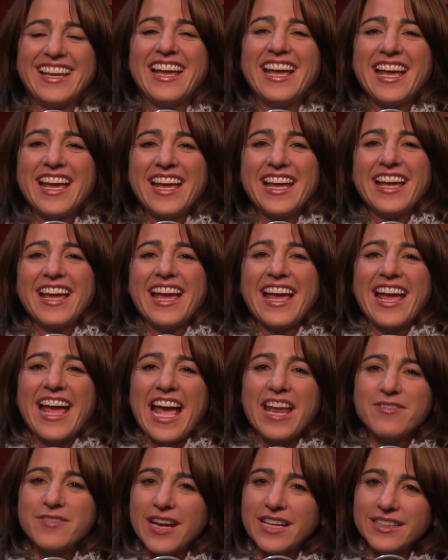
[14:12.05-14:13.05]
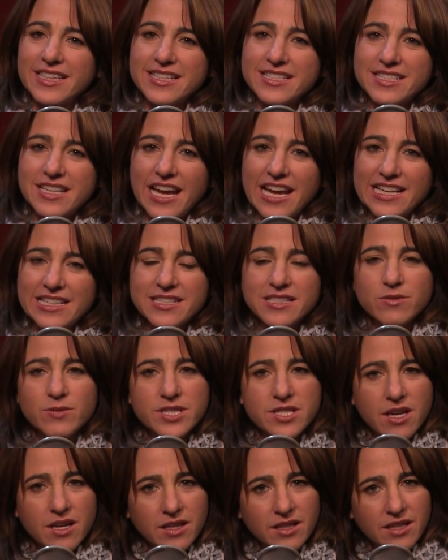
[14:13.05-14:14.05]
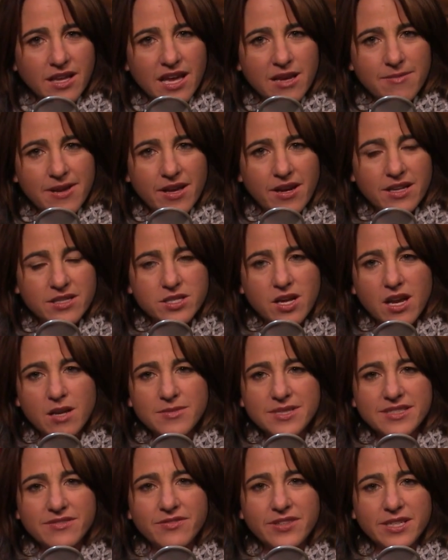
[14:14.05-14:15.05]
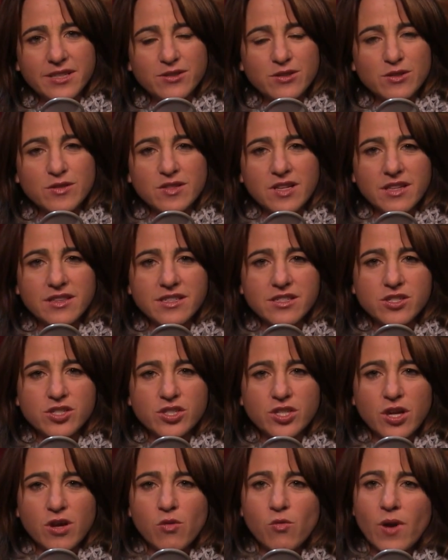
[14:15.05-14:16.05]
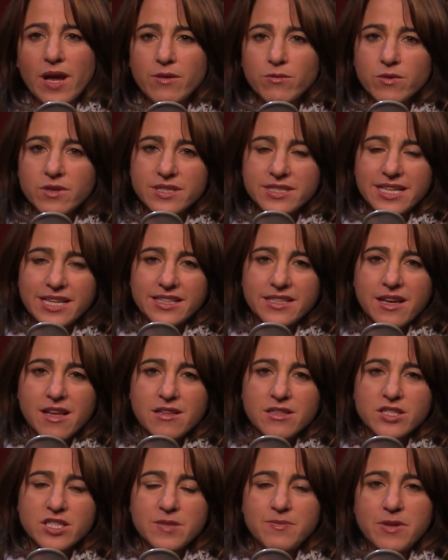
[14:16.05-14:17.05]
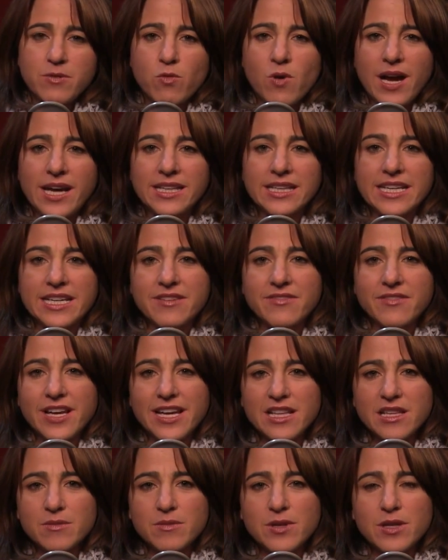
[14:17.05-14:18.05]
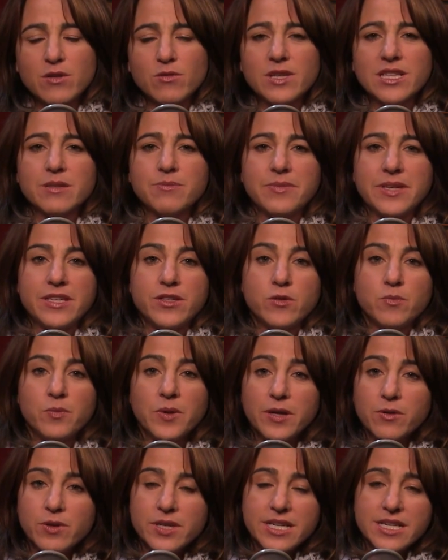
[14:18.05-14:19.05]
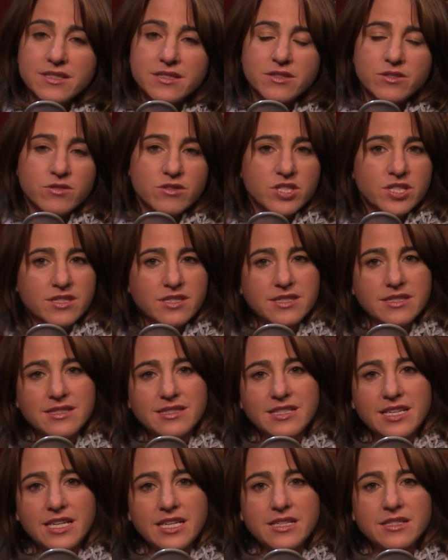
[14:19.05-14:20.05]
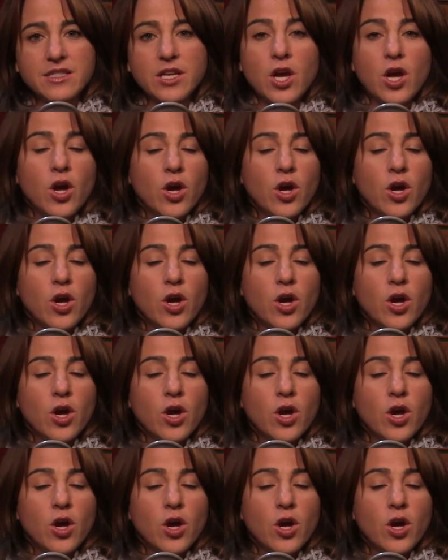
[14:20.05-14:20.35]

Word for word: You too. And finally, tonight, we talk a lot about autonomous vehicles on this show. When will the technology be widely available? Will it be ubiquitous or just in cities?